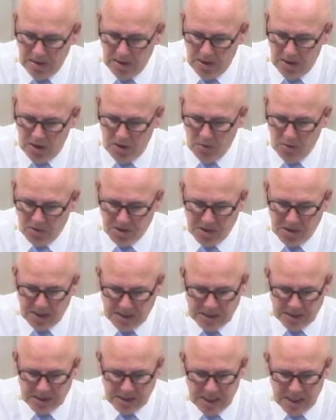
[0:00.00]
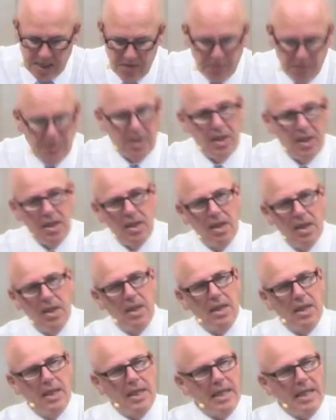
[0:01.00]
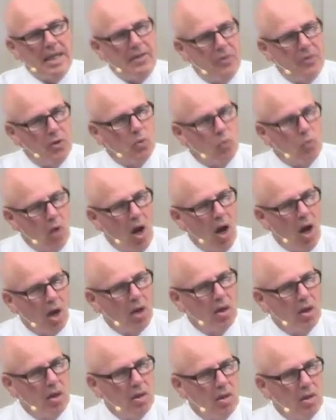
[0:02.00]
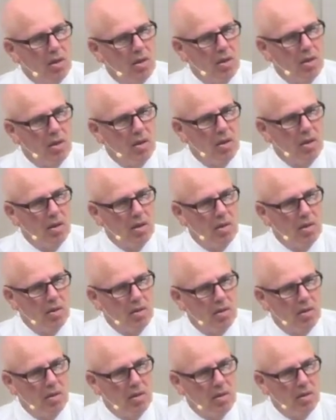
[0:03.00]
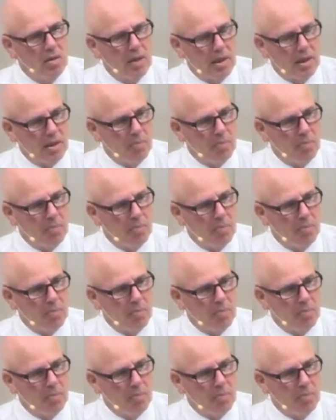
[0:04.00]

You will seek safety in the rock, like the